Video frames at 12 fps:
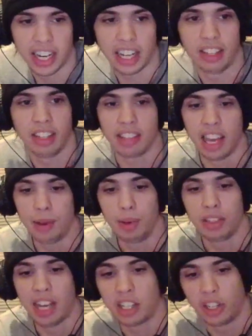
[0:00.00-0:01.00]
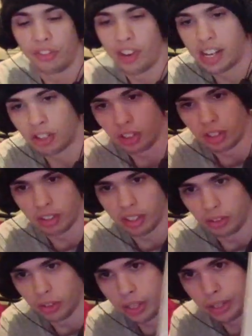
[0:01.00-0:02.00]
I got this game. It's actually factory
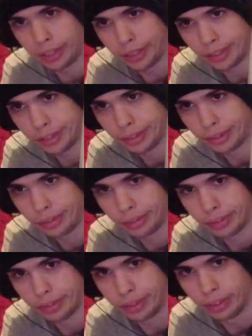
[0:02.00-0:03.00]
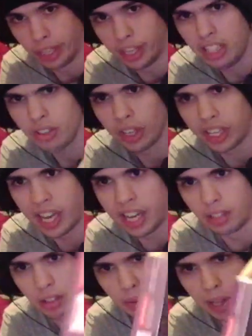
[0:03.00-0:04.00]
sealed. And these are in
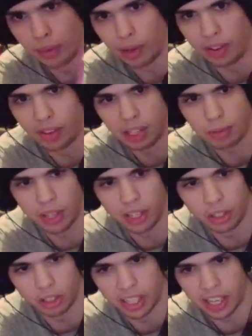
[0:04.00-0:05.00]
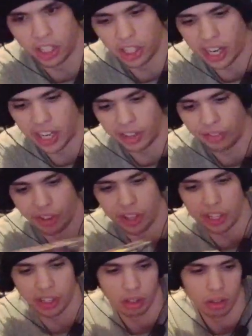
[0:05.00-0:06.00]
cases, by the way. That's why it looks kind of shiny and
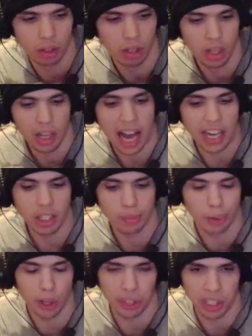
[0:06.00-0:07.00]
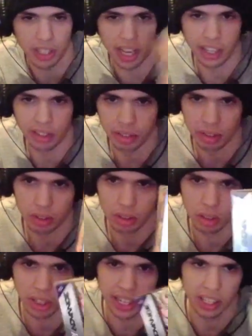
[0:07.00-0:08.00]
funny. I just bought these cases,
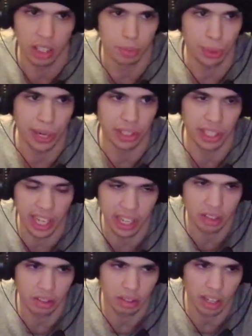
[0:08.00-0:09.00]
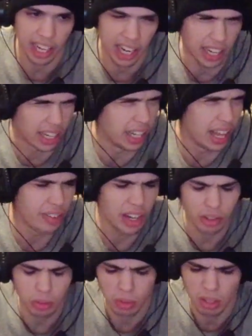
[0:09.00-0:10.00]
like these plastic cases. I got like 11
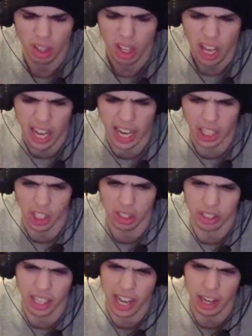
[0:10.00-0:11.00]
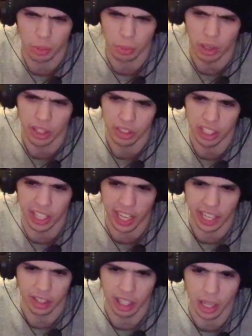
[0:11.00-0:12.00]
of them, and I just got them
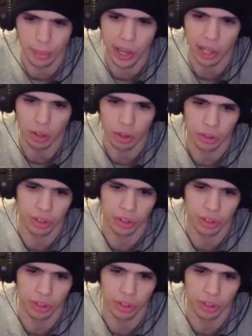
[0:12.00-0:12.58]
today in the mail.